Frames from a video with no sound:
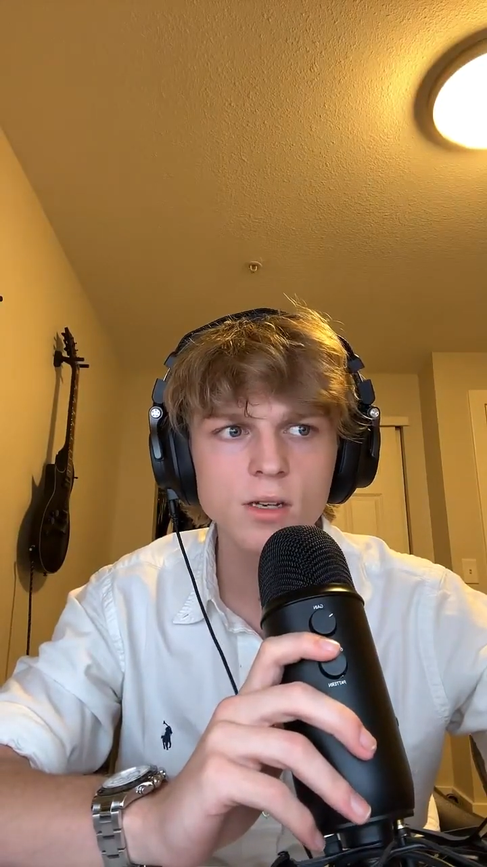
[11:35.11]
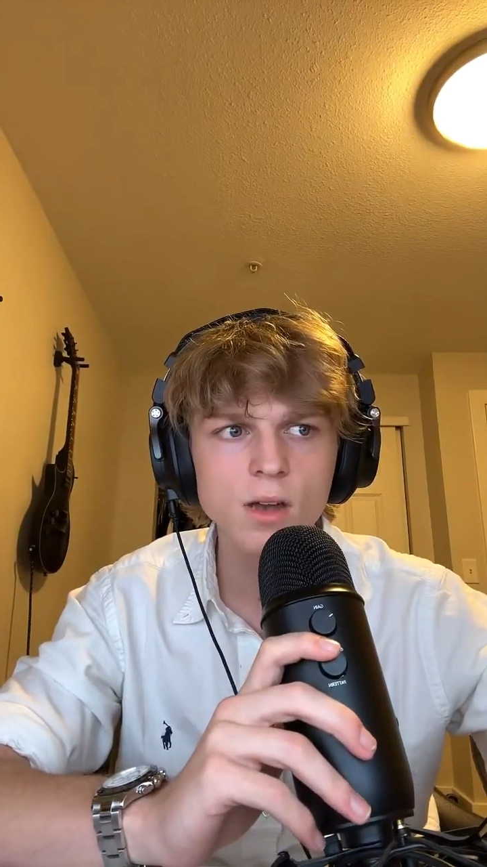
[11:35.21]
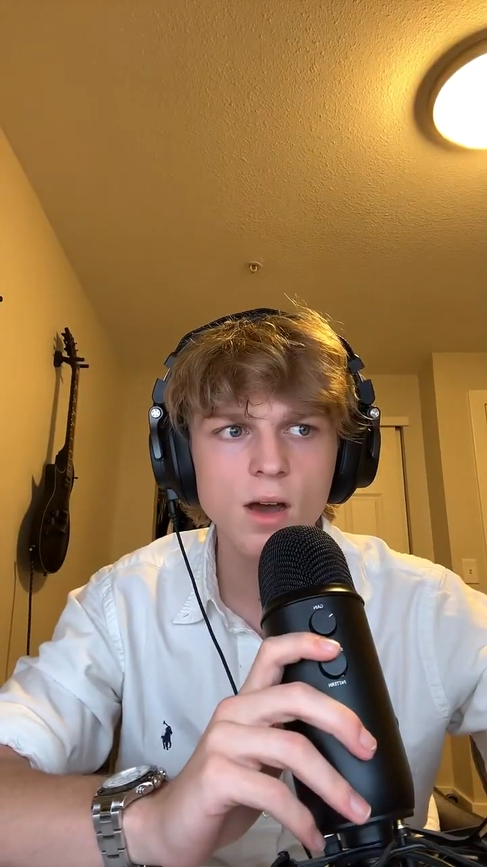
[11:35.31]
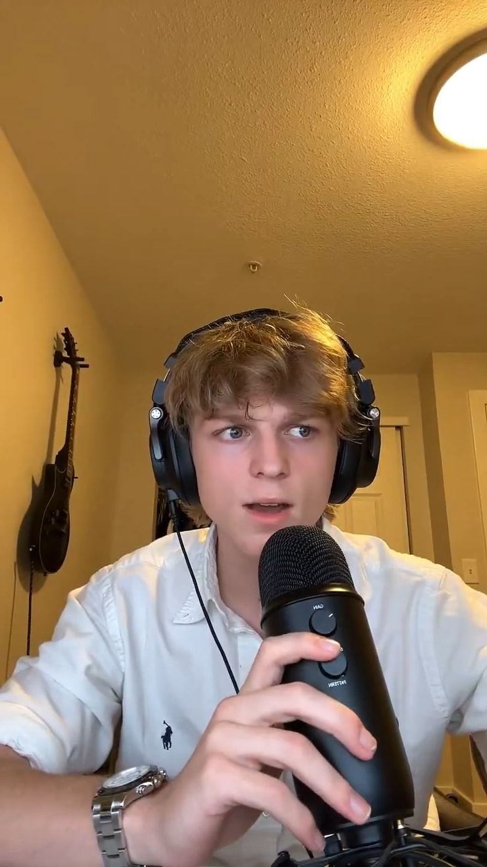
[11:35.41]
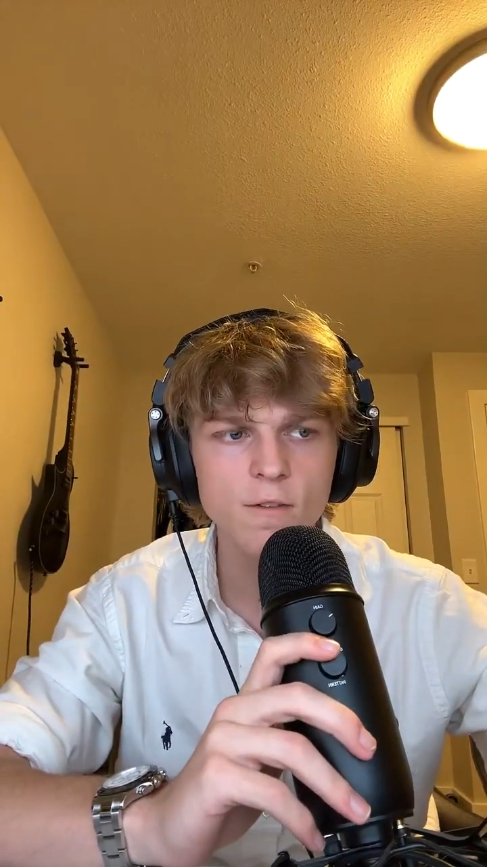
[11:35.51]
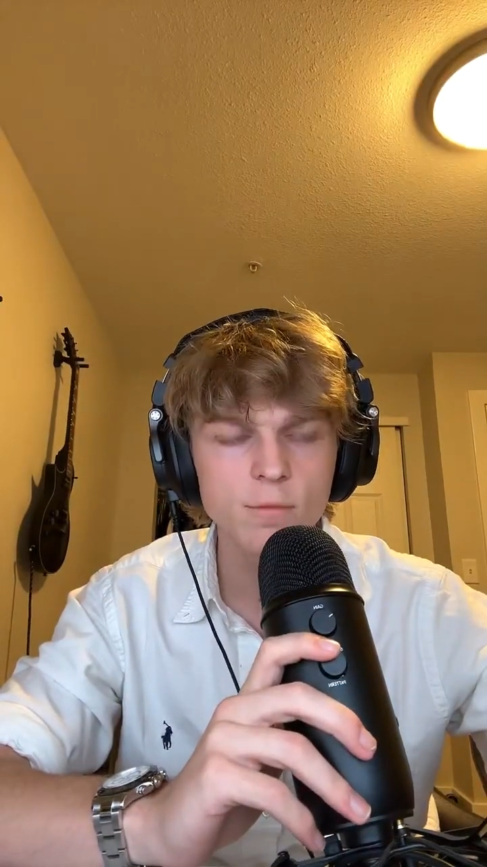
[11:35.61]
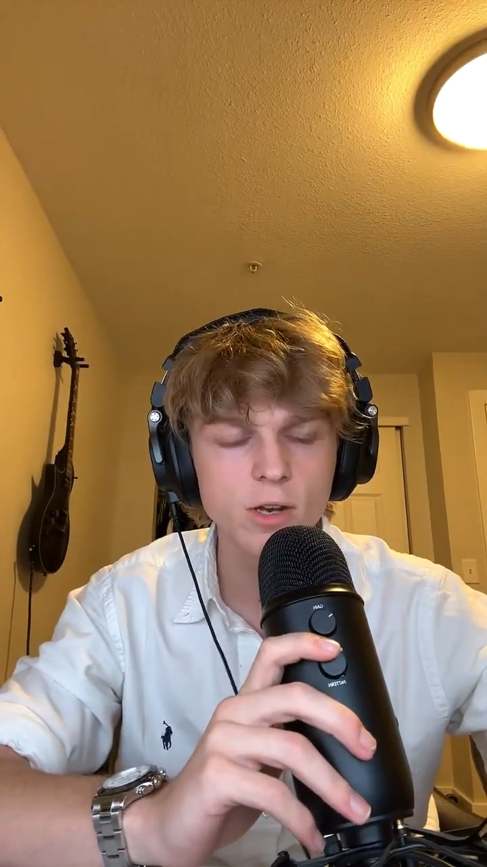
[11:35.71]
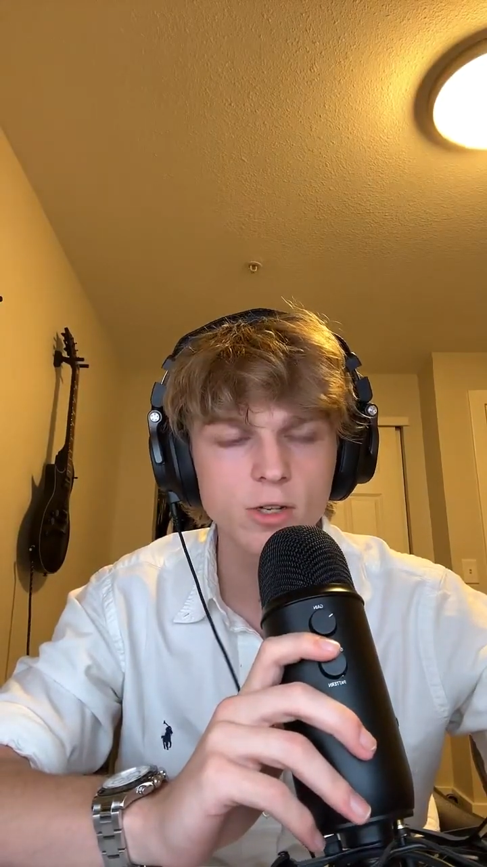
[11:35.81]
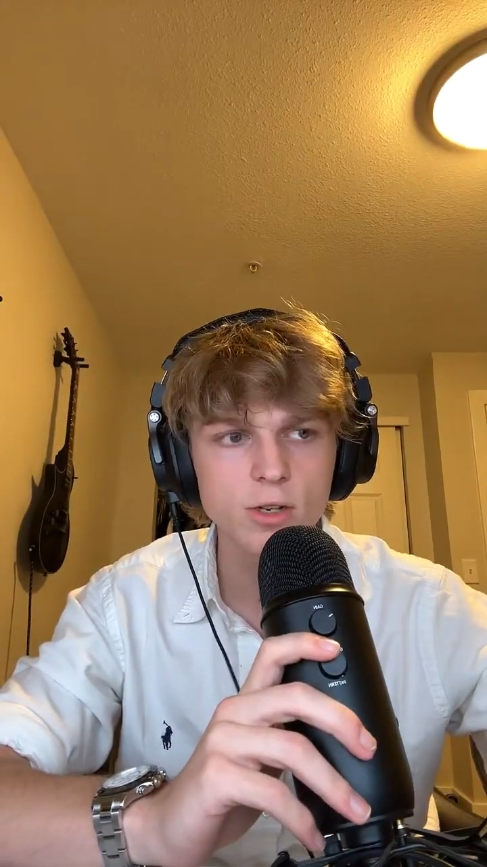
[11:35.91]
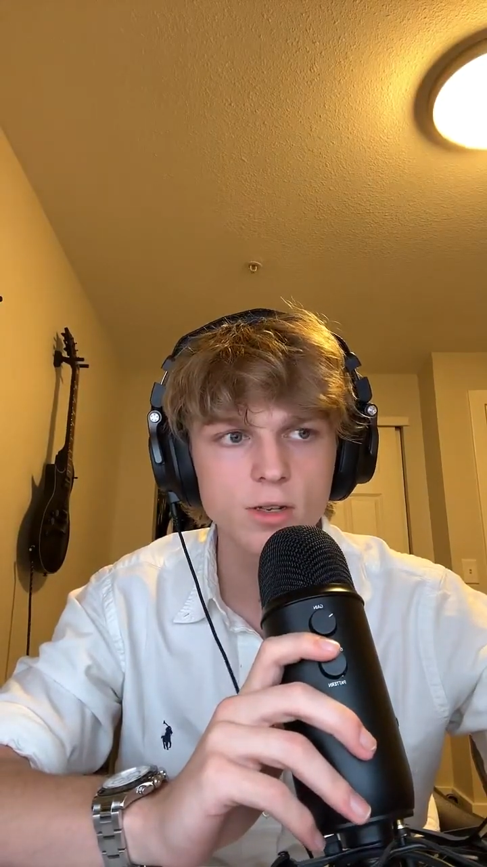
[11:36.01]
not have
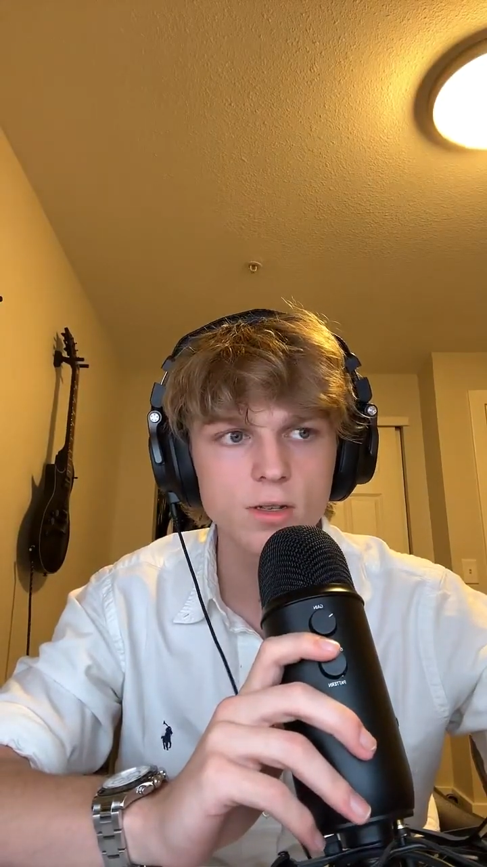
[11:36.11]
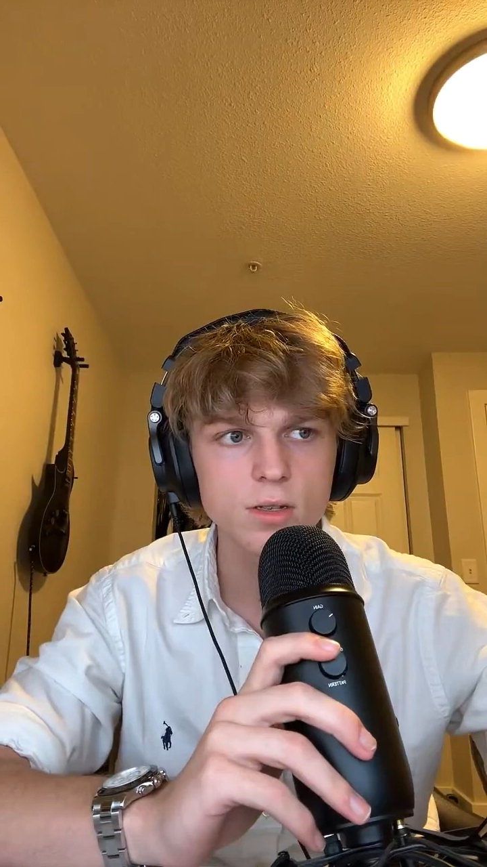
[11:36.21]
prejudice.